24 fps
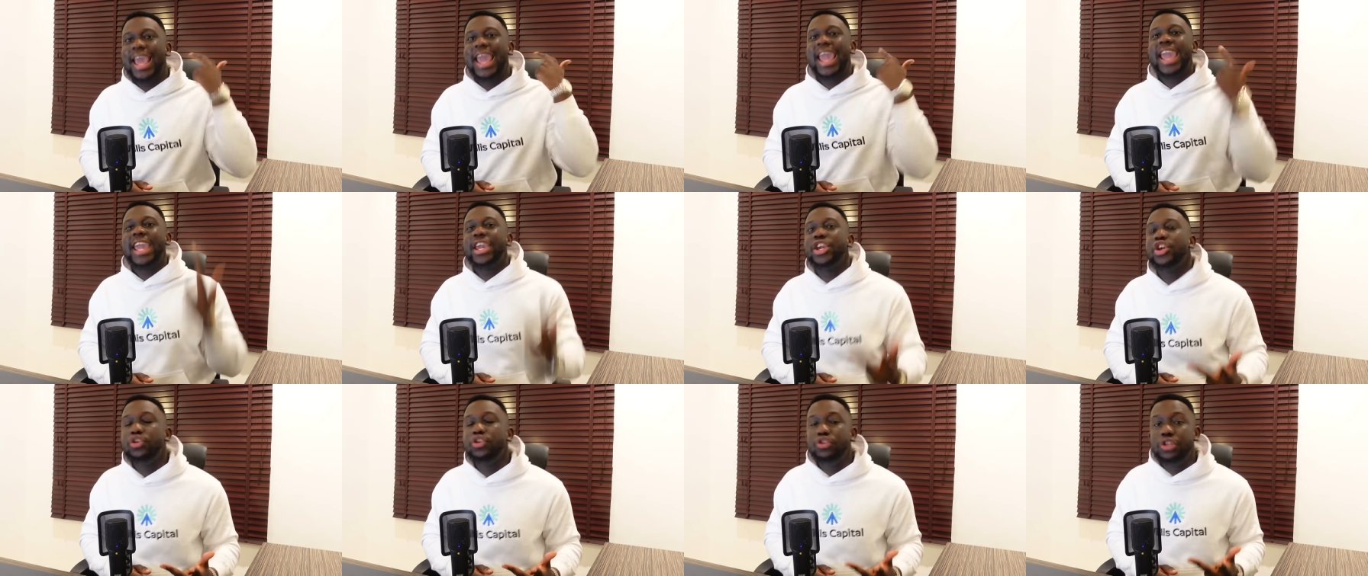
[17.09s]

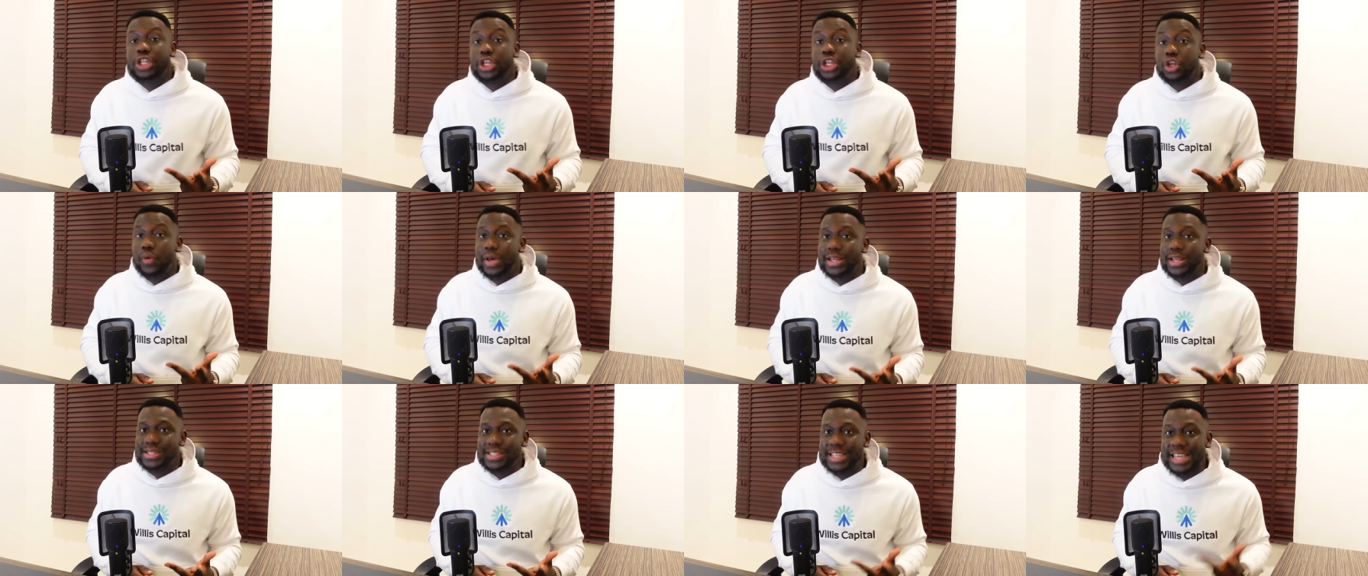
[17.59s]
AUD
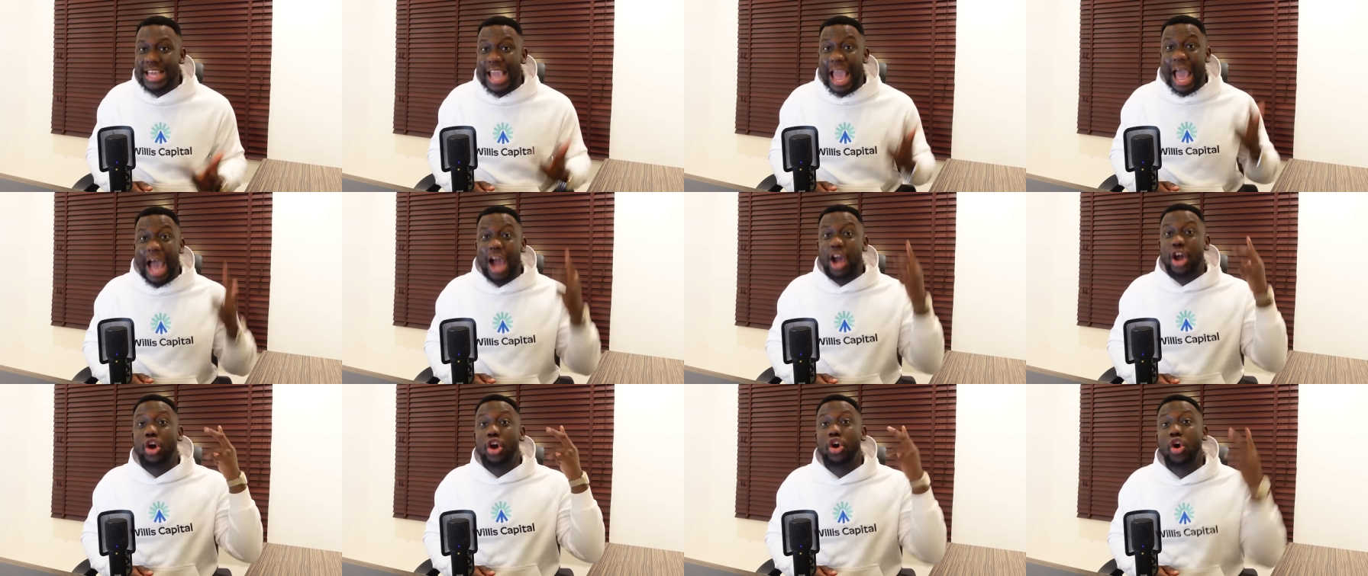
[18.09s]

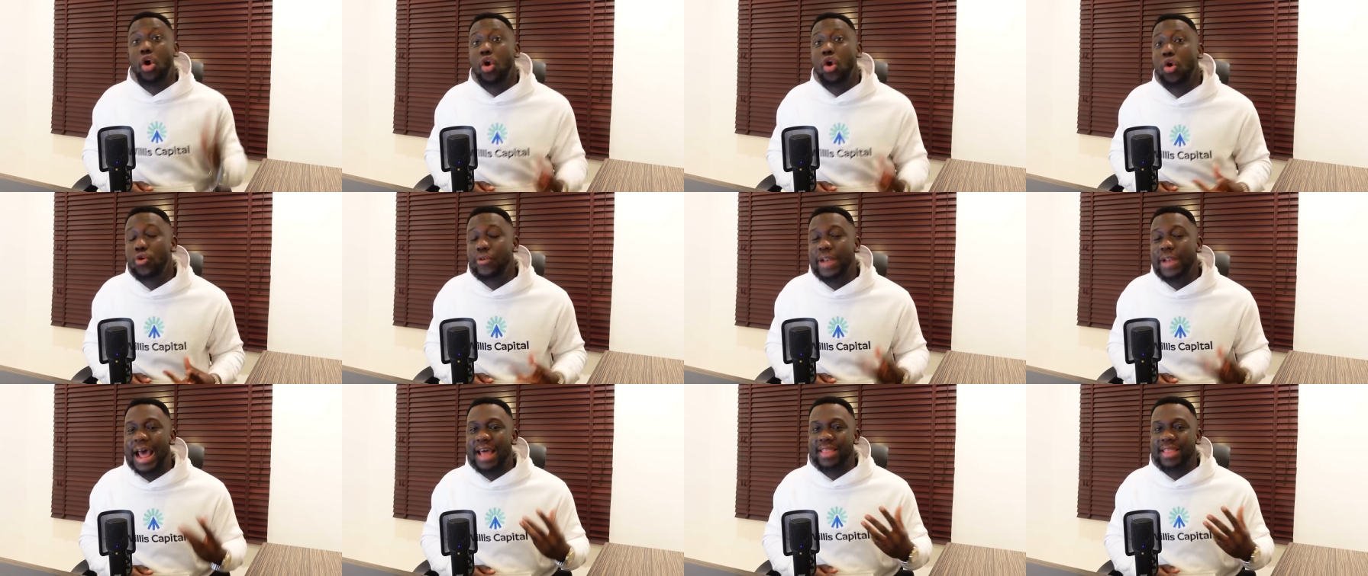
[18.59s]
USD, gold,